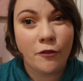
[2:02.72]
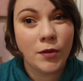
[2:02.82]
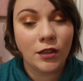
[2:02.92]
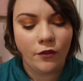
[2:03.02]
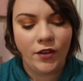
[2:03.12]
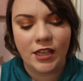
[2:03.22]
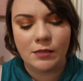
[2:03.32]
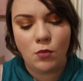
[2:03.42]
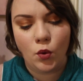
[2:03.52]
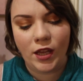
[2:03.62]
have been loving is
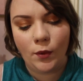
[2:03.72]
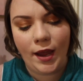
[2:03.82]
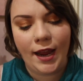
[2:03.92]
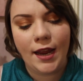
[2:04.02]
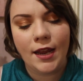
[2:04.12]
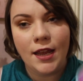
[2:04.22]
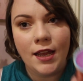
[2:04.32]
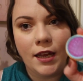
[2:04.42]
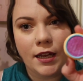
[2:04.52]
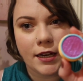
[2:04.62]
Milky Way.
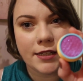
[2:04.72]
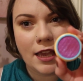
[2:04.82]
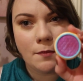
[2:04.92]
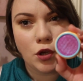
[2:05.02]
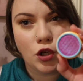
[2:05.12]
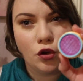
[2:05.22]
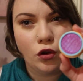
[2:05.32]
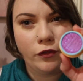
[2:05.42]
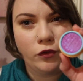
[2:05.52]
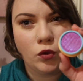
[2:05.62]
It is a
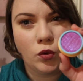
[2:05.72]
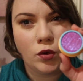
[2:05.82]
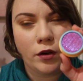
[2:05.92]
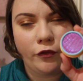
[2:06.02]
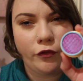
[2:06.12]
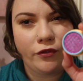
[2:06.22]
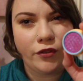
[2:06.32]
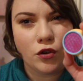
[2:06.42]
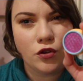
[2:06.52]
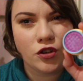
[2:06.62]
beautiful
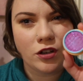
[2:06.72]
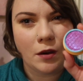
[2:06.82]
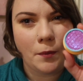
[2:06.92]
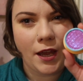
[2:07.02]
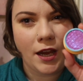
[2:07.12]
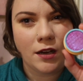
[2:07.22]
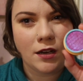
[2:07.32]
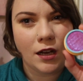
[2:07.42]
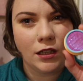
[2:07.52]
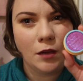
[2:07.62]
fuchsia pink
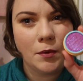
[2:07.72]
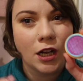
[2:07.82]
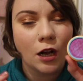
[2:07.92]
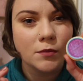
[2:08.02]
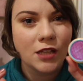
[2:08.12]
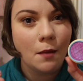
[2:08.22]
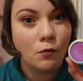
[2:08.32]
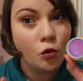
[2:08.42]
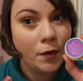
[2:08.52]
colour, but it comes out more